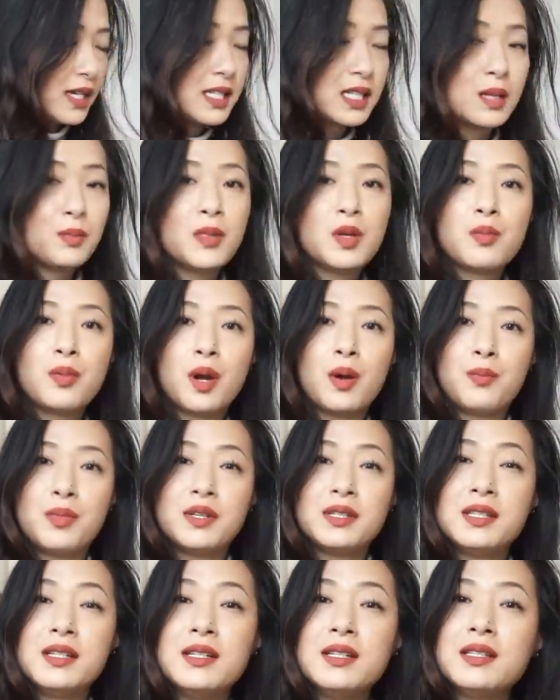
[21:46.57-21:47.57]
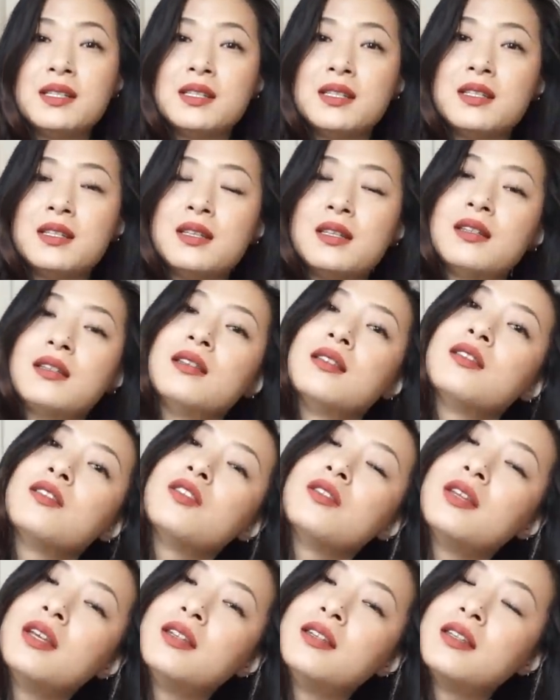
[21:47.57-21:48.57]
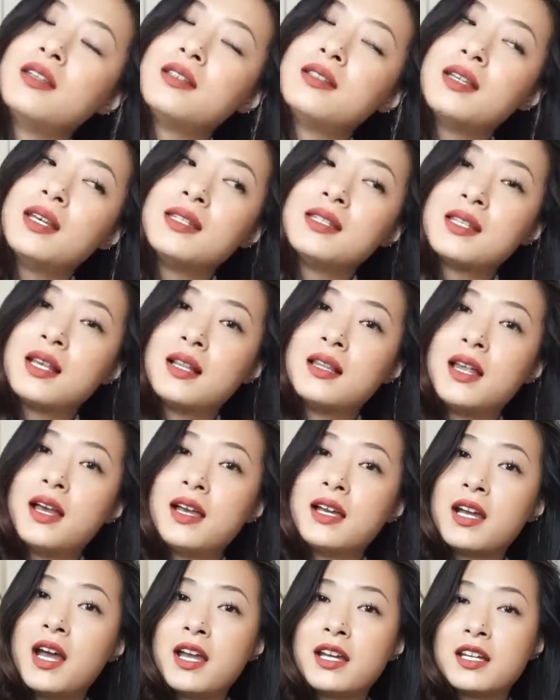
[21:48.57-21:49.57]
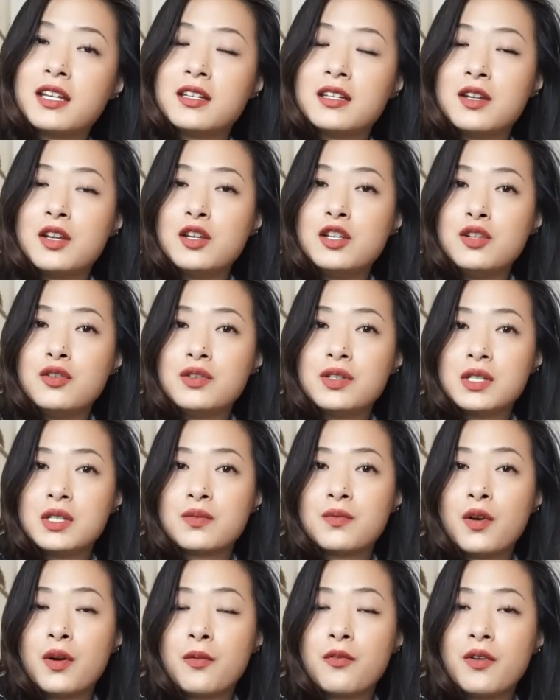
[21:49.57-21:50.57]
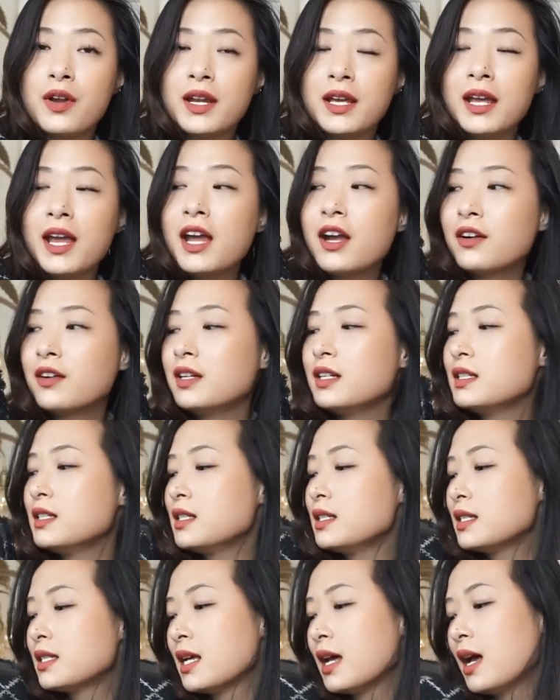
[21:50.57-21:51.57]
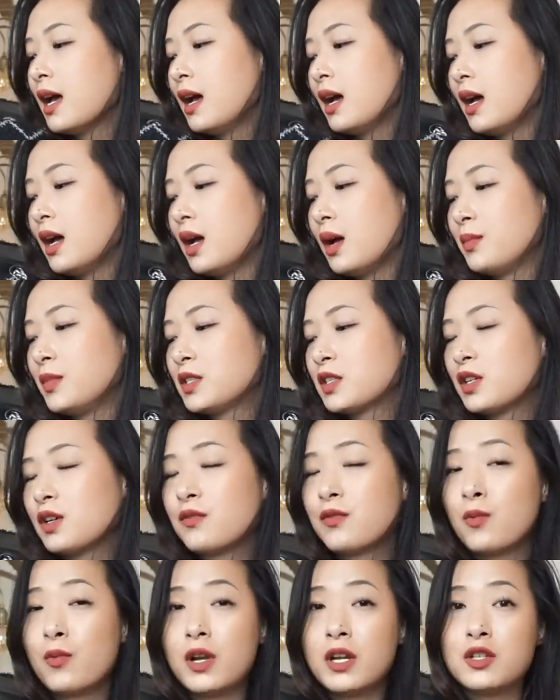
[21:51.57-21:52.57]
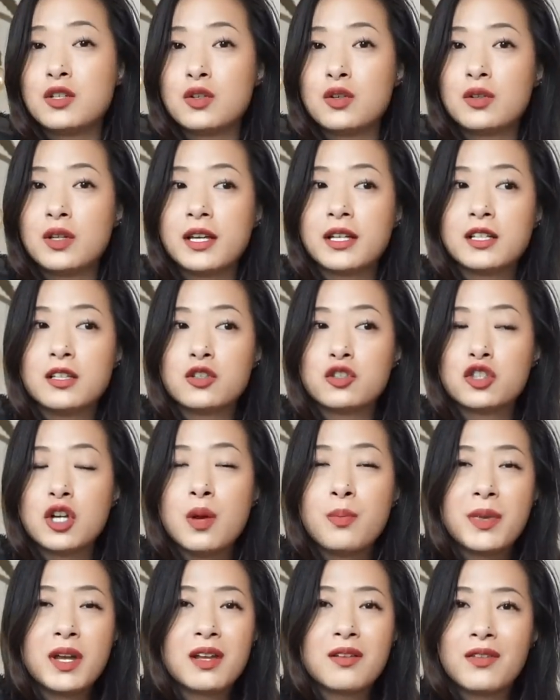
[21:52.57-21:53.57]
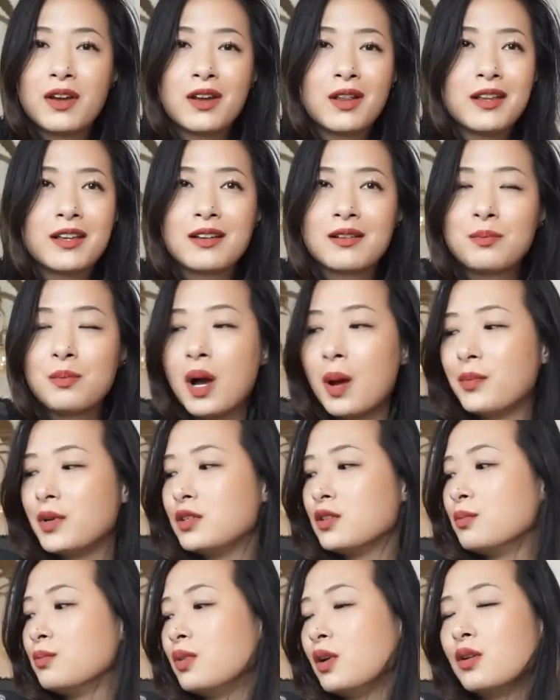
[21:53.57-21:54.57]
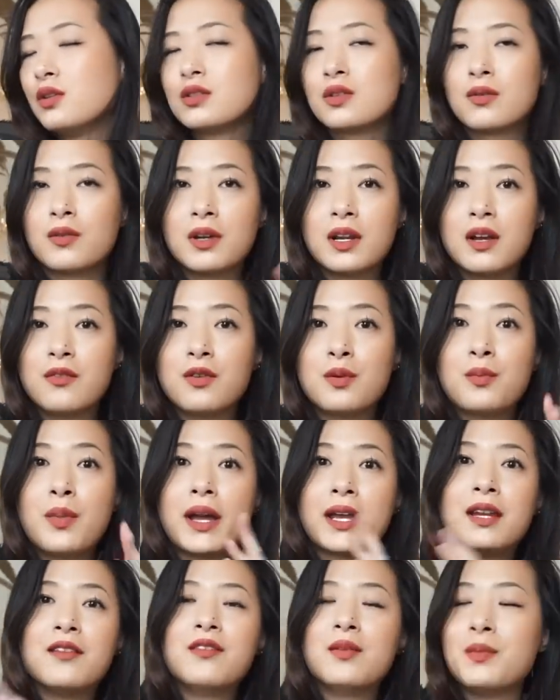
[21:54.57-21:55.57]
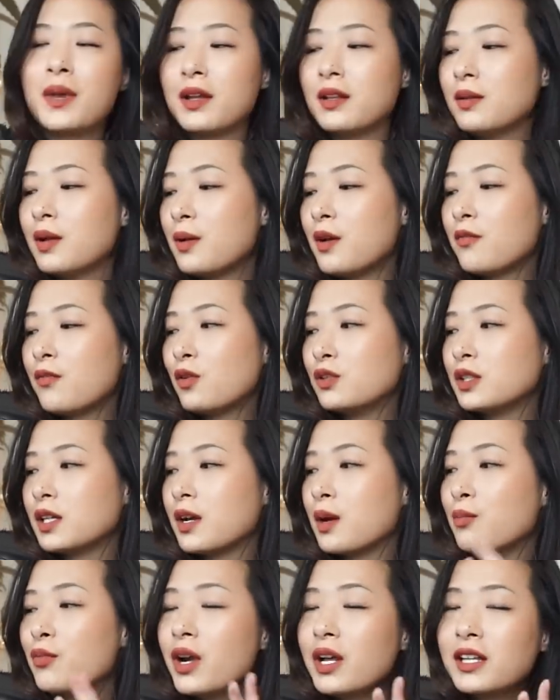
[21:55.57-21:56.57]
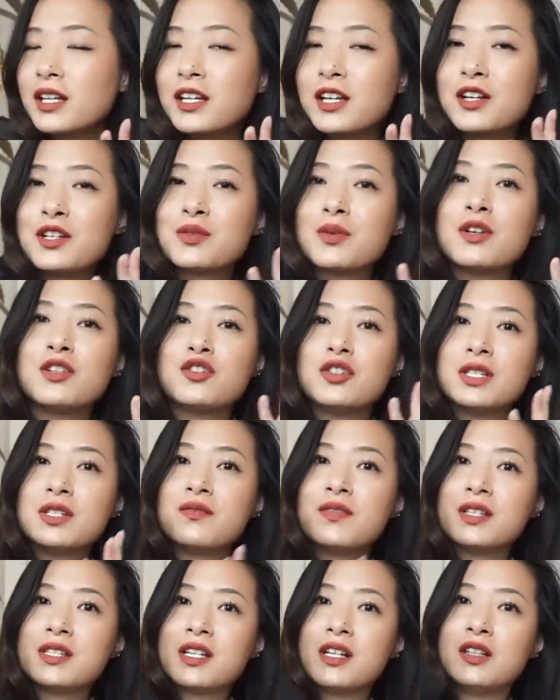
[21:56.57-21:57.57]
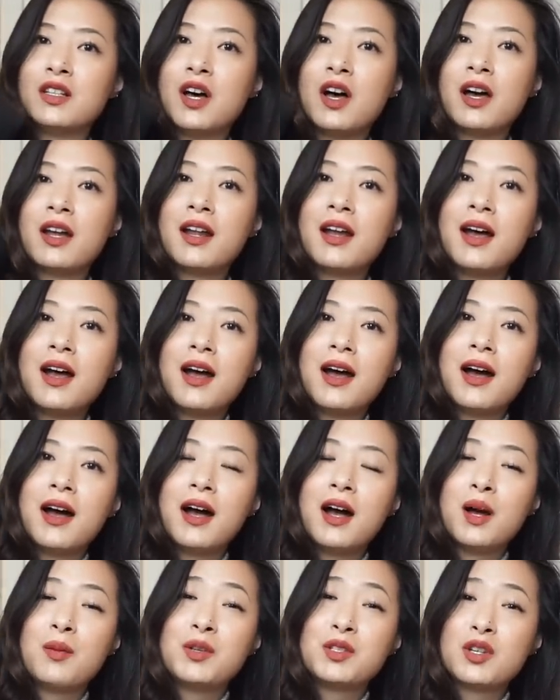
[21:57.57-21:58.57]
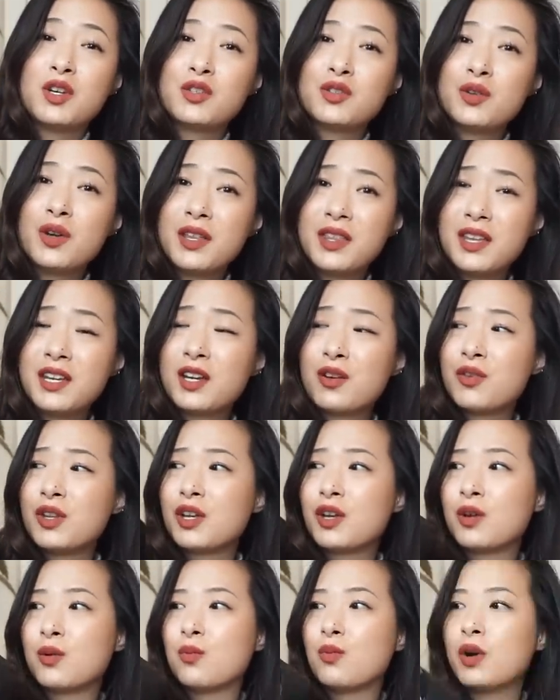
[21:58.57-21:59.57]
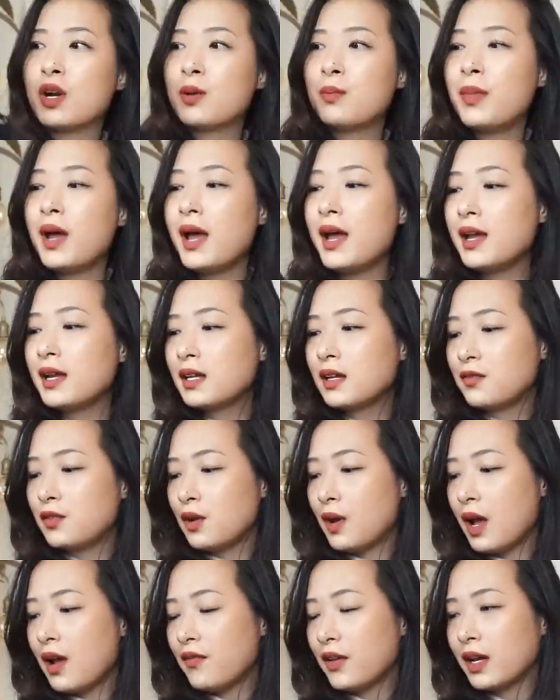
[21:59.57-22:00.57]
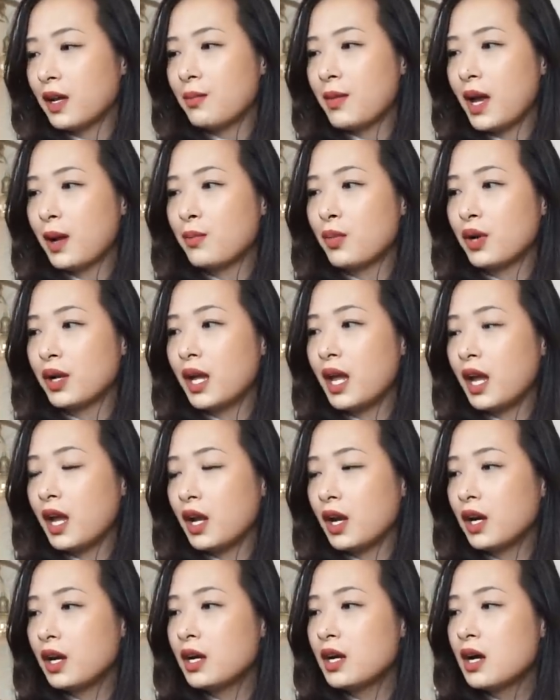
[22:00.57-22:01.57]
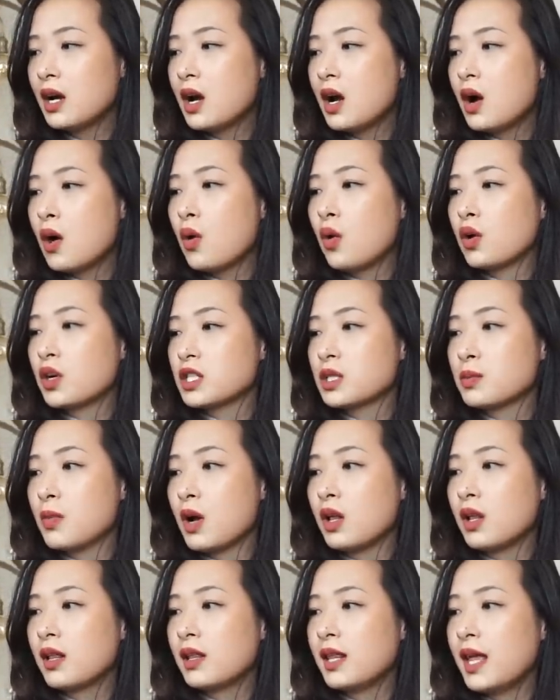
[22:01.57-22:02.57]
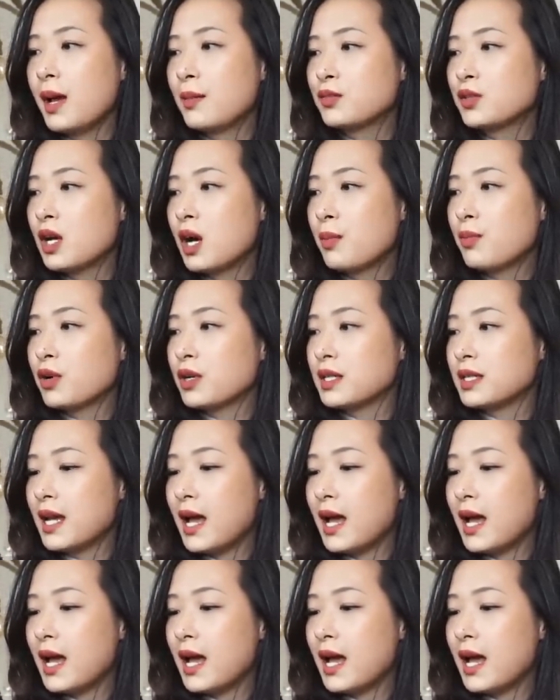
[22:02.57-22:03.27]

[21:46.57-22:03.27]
like similar purposes in the sense that like I can use this for running errands. It's good for when I do like little shopping, if I like pop into Boots or whatever. I can fit my folding umbrella in here as well. It just fits a lot. It's also, I think, a really good work bag if you have like a MacBook Air or a smaller laptop or a